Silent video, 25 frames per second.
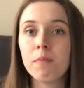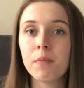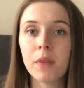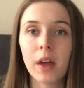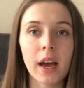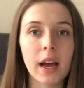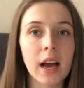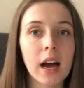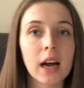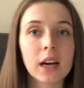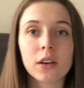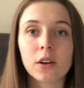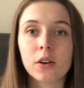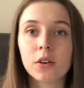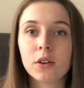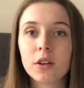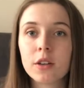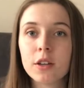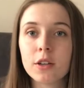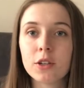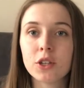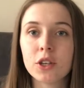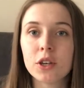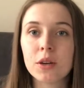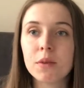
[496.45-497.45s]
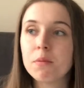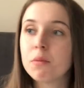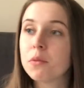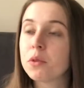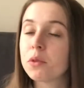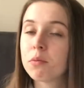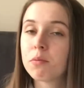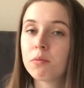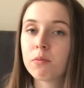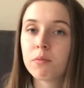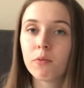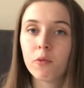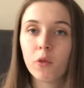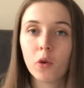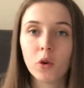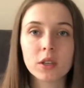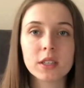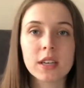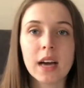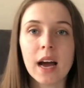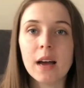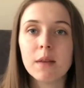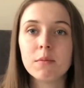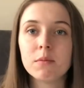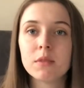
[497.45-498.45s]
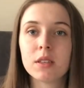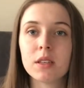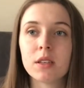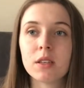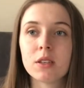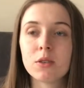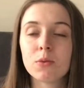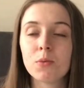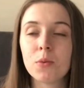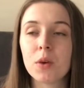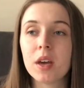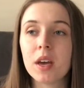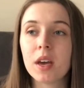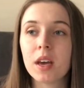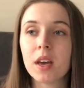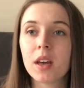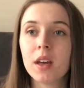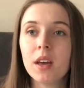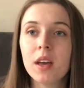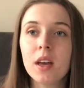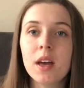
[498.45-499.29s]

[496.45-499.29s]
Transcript: I gotta go to the gym 4 times this week,